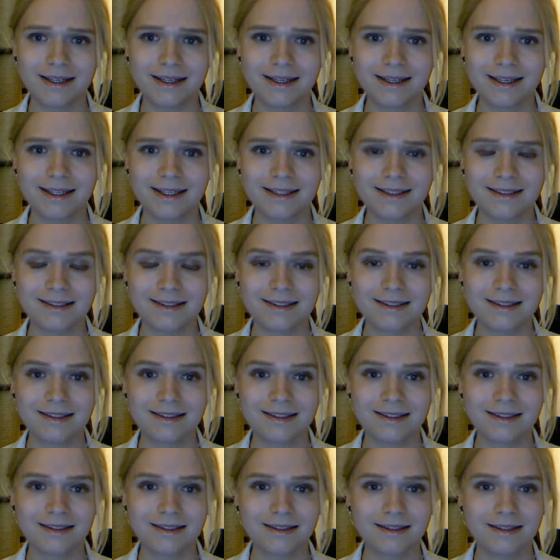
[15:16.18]
And
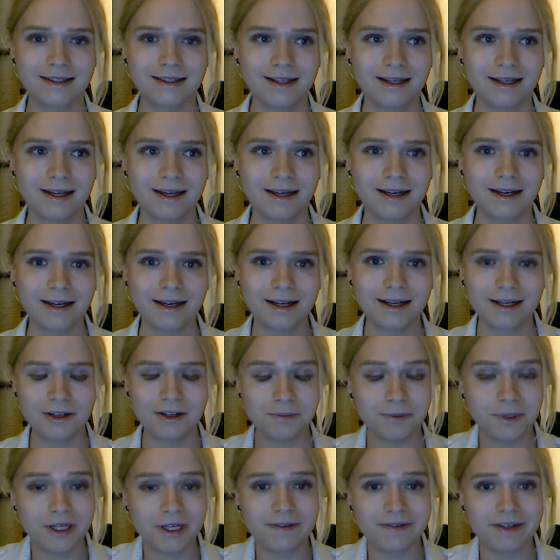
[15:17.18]
I
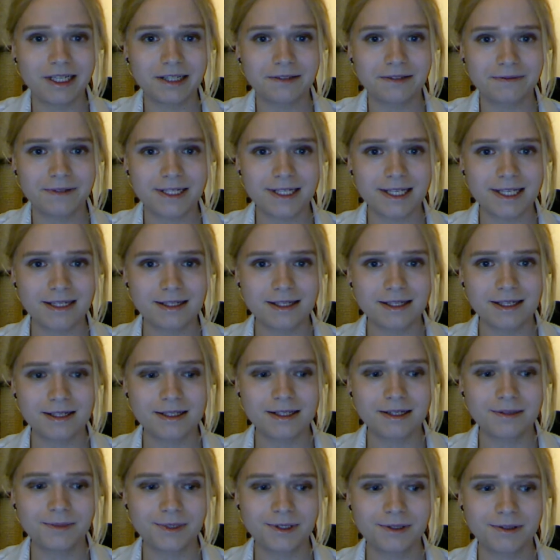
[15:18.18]
hope you're having a fantastic
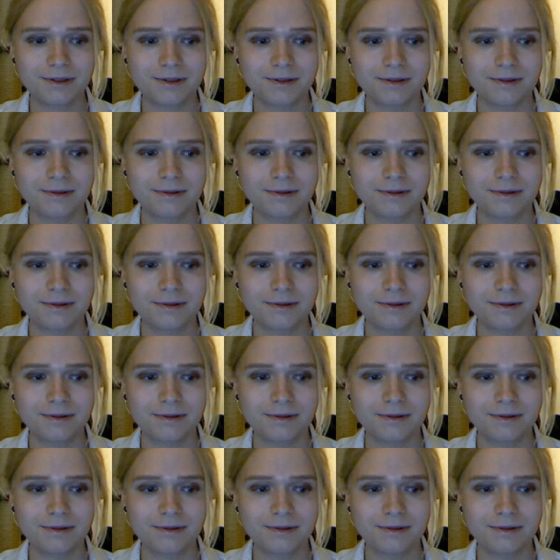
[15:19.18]
summer